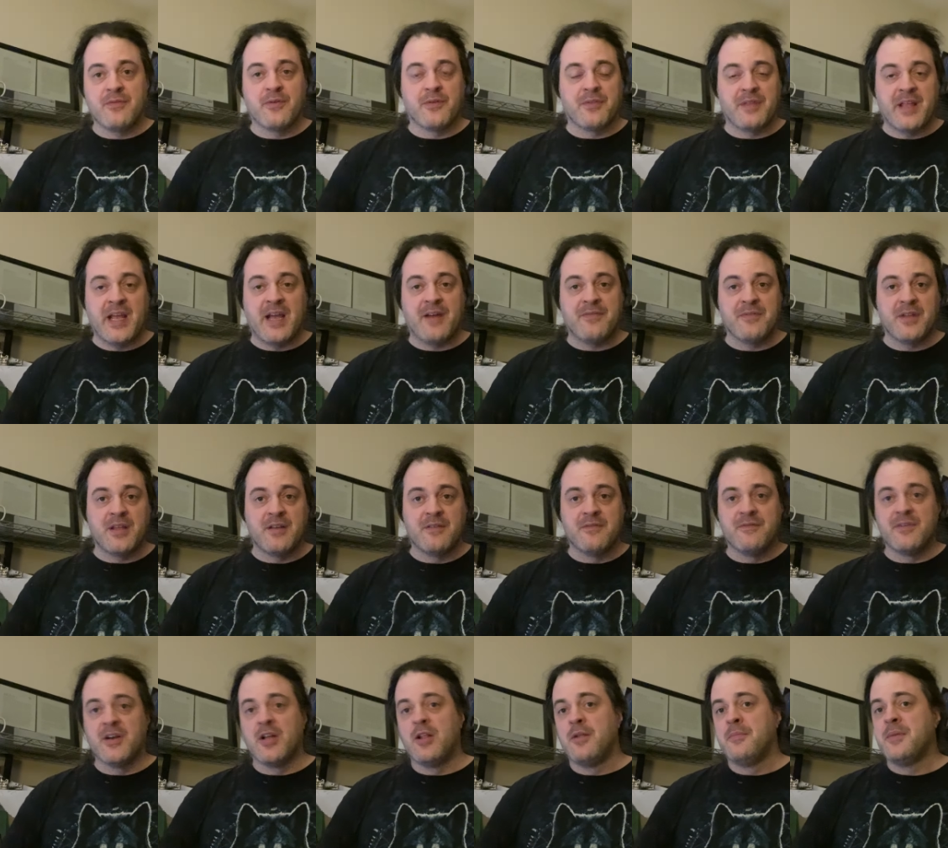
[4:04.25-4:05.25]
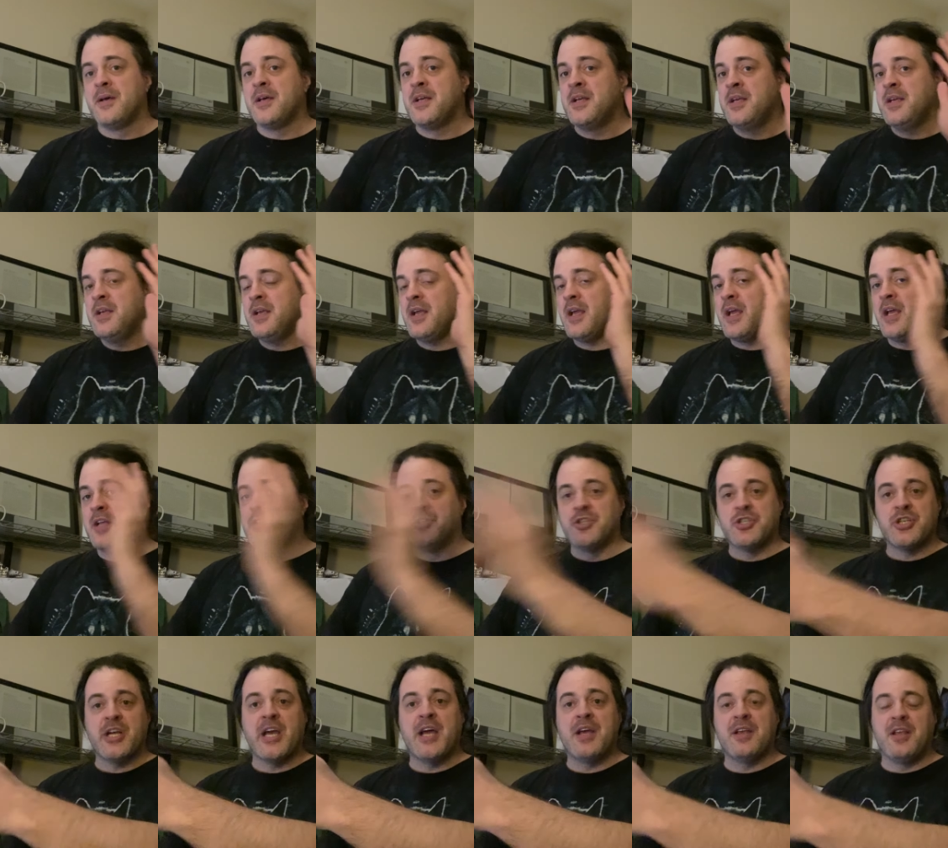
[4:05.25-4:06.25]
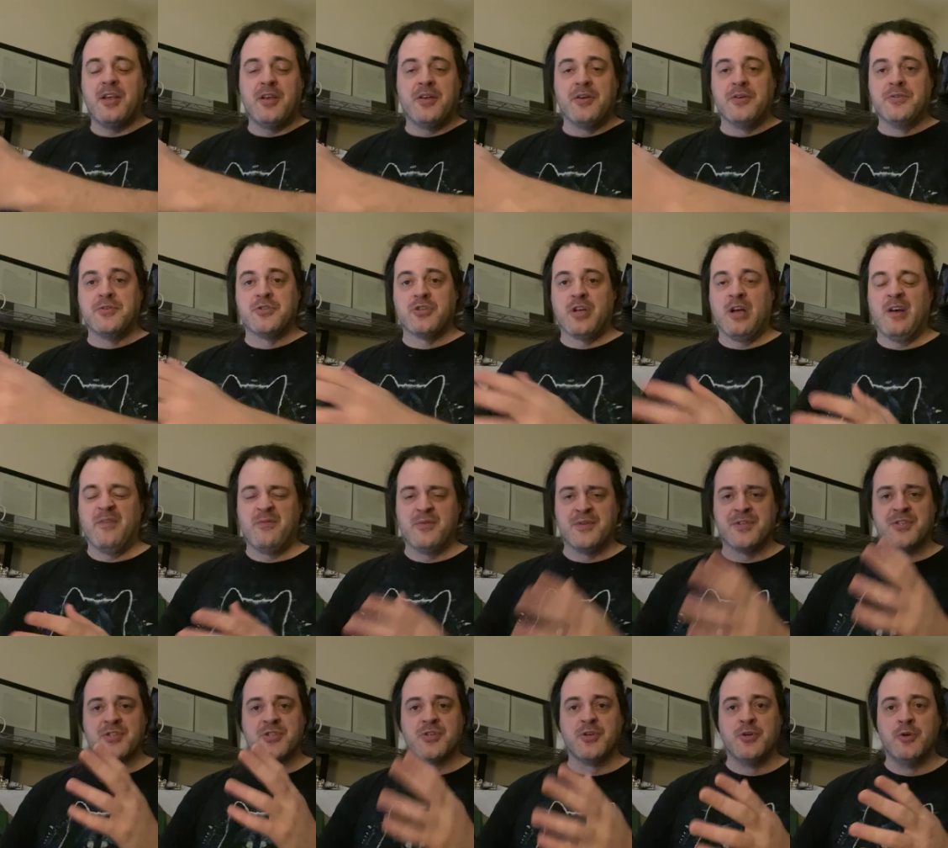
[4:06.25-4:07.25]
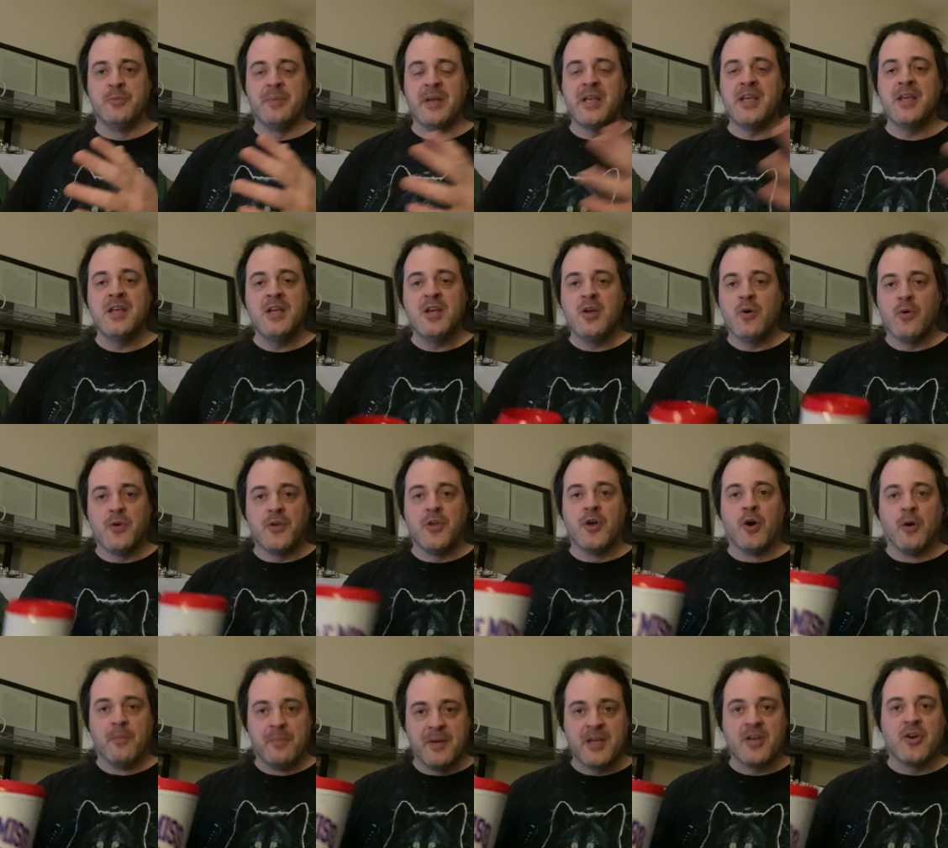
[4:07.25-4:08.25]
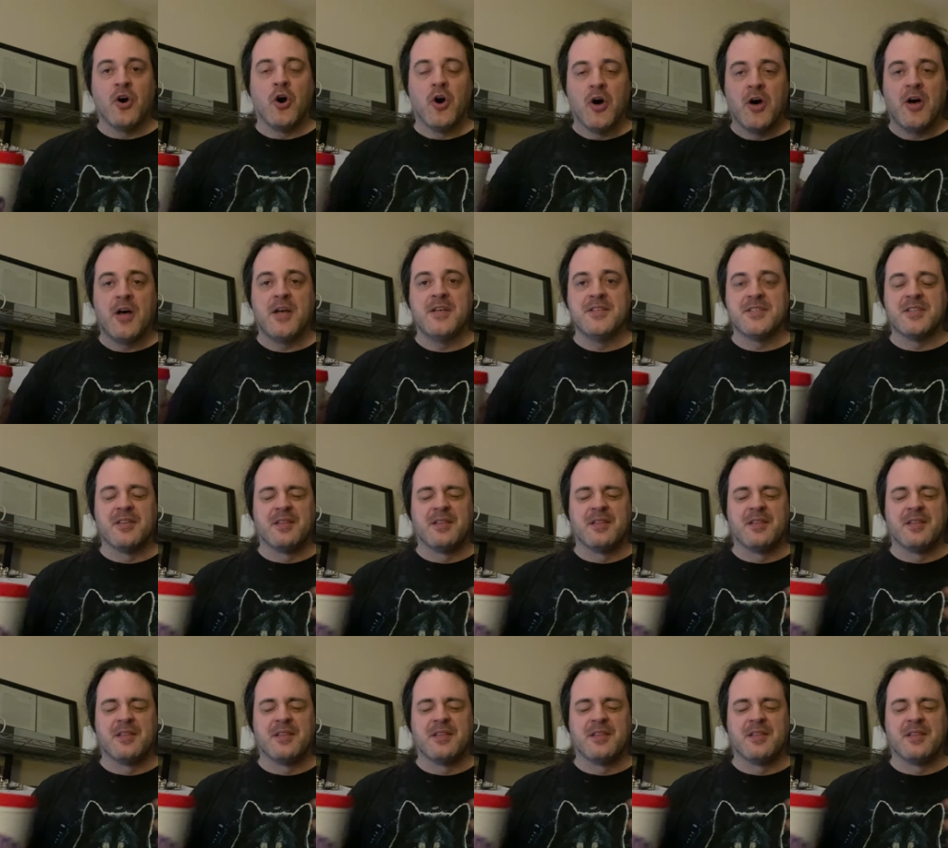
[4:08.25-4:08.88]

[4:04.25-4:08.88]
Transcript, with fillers: with Daphne and Velma, and Shaggy goes off with Scooby. You know, because